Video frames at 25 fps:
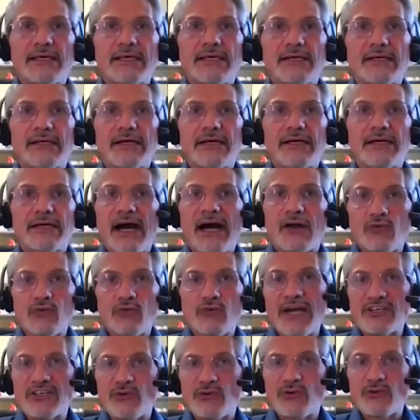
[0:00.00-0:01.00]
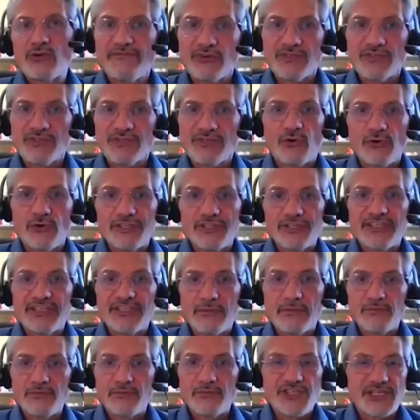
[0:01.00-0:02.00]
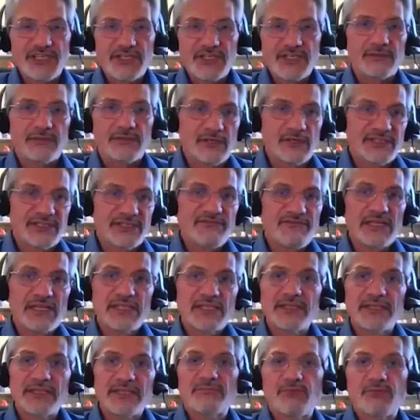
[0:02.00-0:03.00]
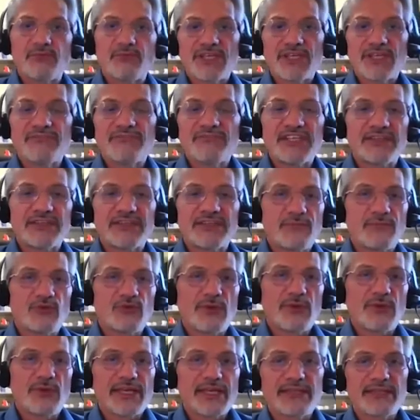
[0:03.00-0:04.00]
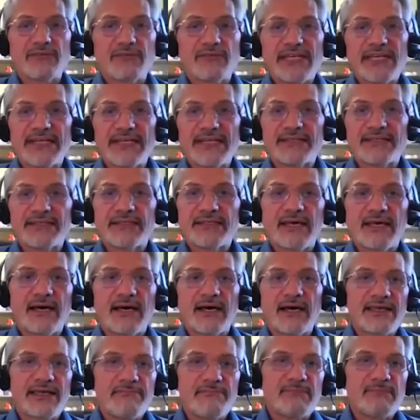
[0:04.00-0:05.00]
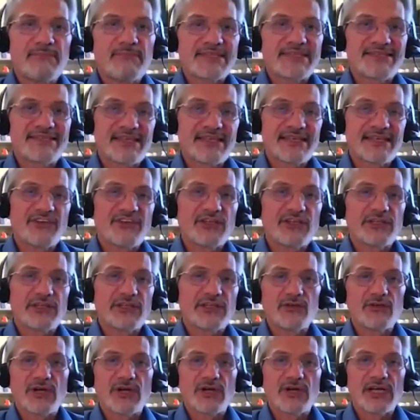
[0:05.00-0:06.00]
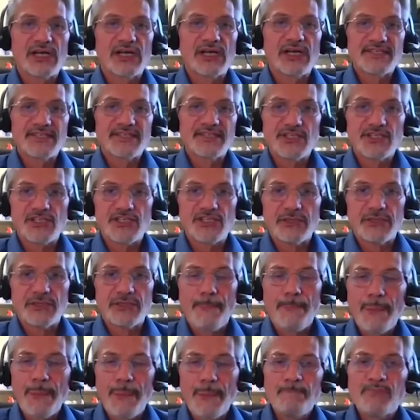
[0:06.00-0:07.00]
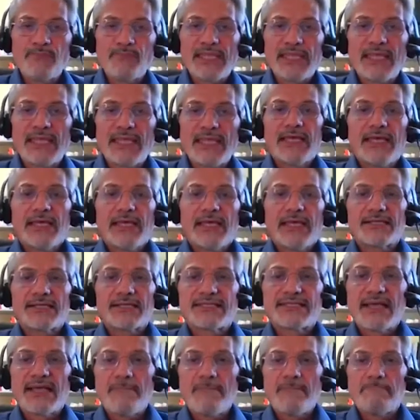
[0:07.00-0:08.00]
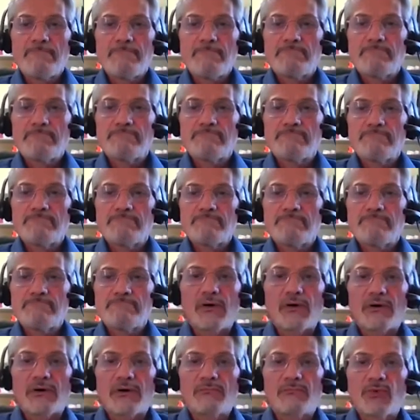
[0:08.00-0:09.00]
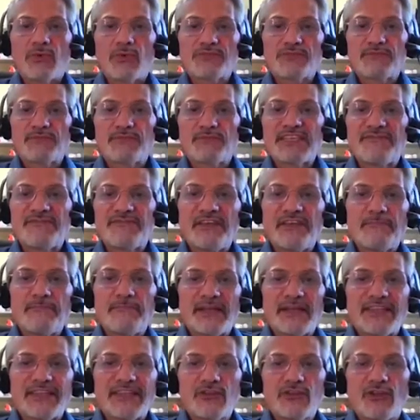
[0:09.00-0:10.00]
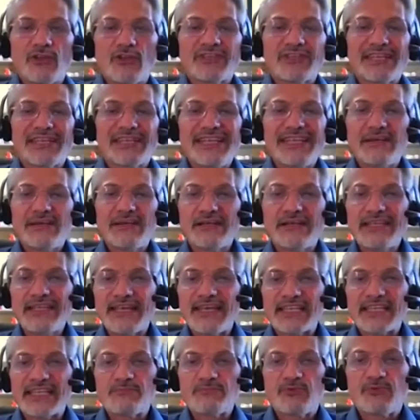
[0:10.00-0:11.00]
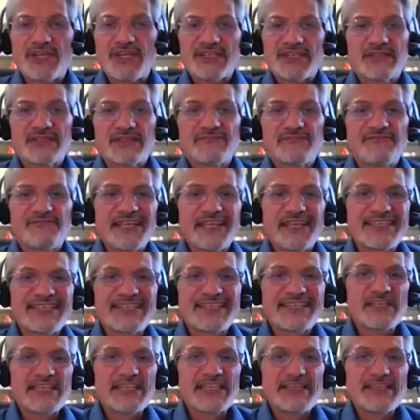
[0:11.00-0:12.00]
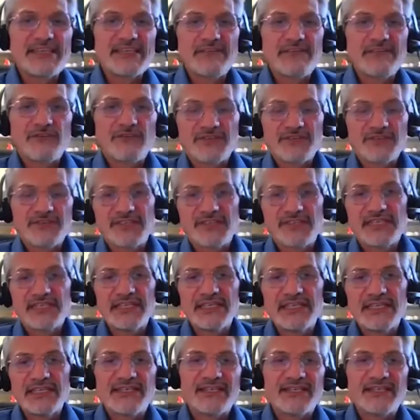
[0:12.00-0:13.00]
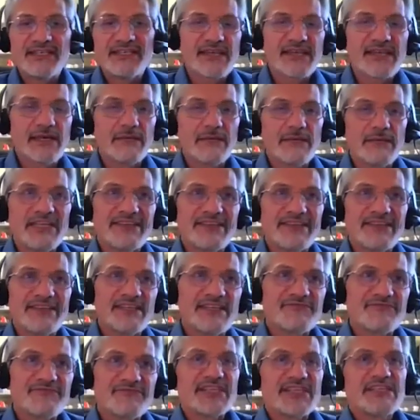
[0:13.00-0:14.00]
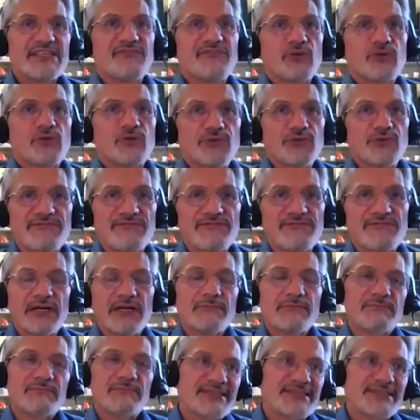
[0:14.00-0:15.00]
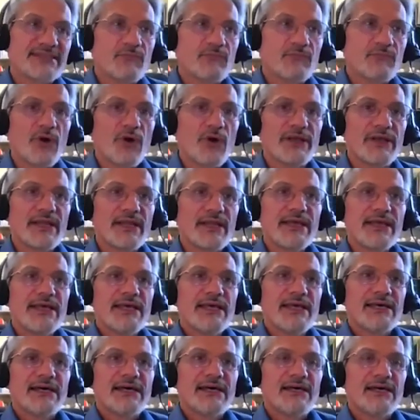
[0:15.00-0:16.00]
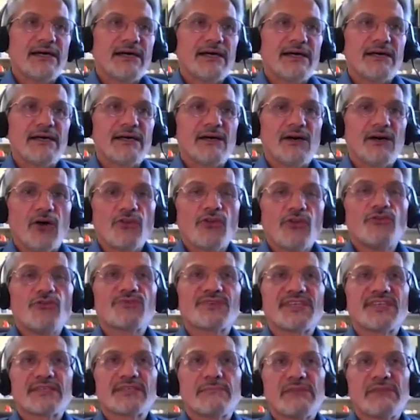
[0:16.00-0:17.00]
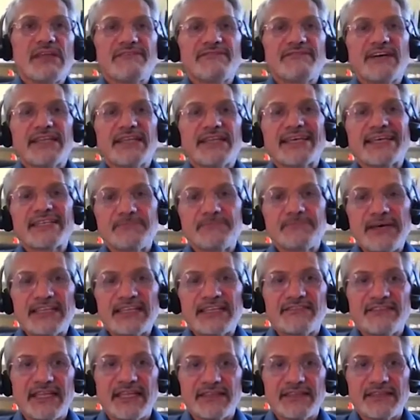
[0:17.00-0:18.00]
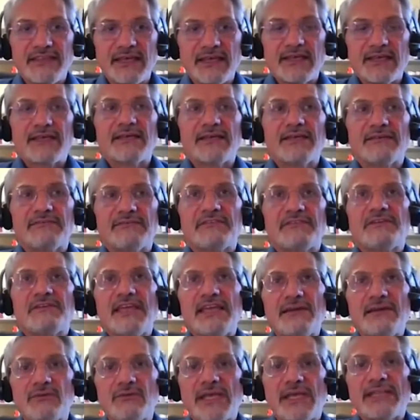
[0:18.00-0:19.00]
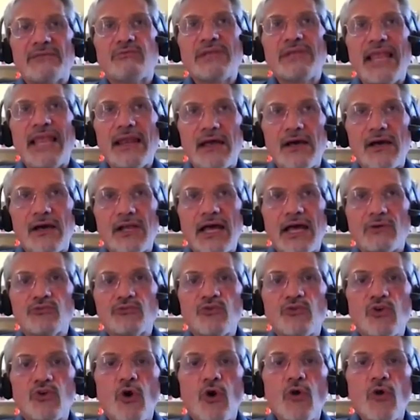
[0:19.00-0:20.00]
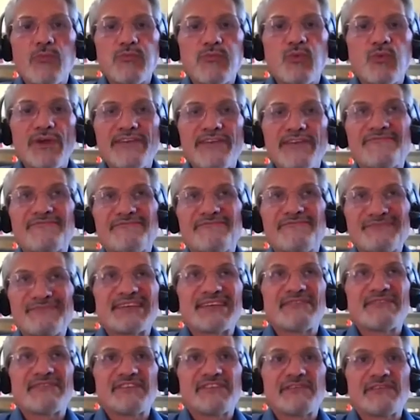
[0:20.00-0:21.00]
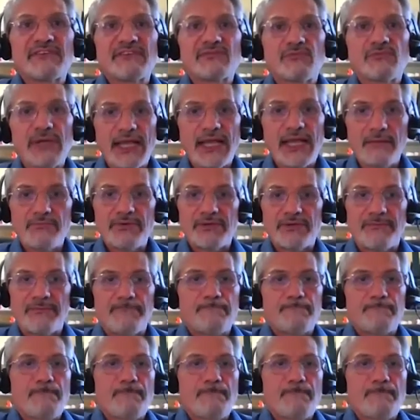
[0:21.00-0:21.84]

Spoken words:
ROI drivers for a DITA project. So definitely productivity and time to market are related, impact significantly localization. Some might be more specific, but not clearly expressed. Flexibility, versatility, scalability is very difficult to define, but someone on a new system like that expect that it will allow to cope with something that will happen.